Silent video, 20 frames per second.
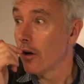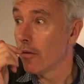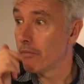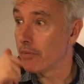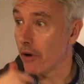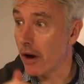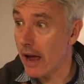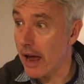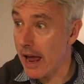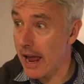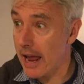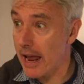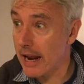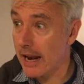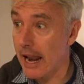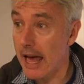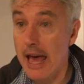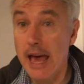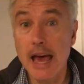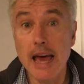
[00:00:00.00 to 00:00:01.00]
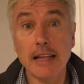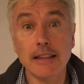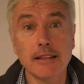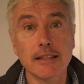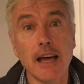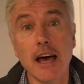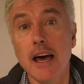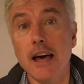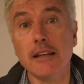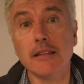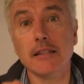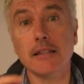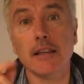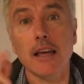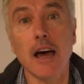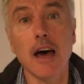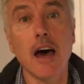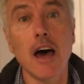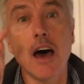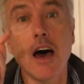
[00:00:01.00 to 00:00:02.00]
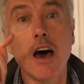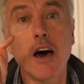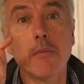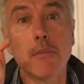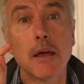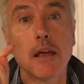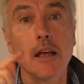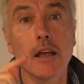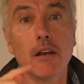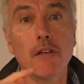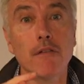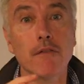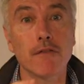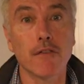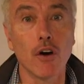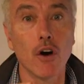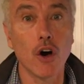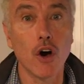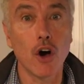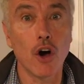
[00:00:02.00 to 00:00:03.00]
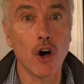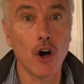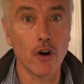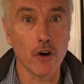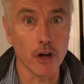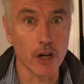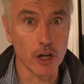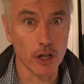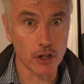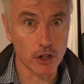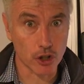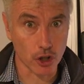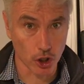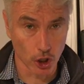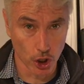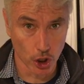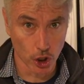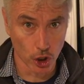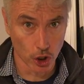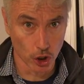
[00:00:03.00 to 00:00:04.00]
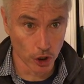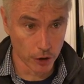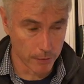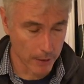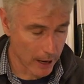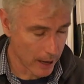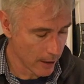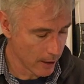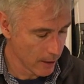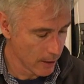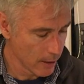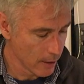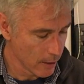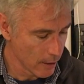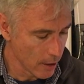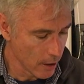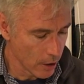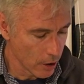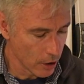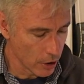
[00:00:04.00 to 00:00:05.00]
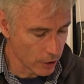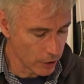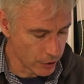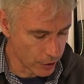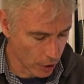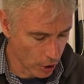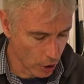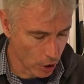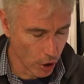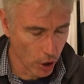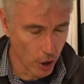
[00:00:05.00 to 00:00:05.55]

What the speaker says: Pray let us come in, for it's cold by the door.